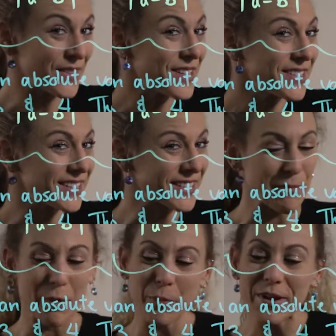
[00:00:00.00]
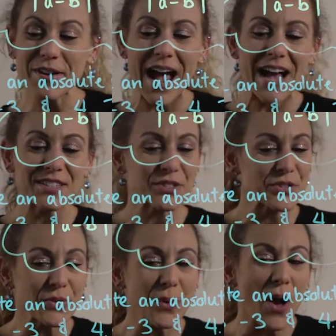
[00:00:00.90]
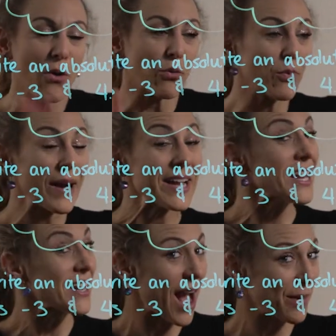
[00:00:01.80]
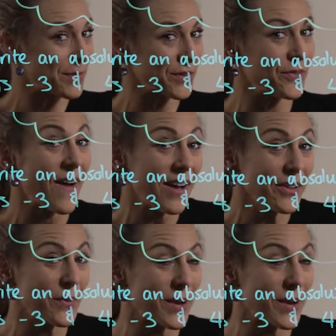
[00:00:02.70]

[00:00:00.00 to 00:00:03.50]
in this example, we are asked to write an absolute value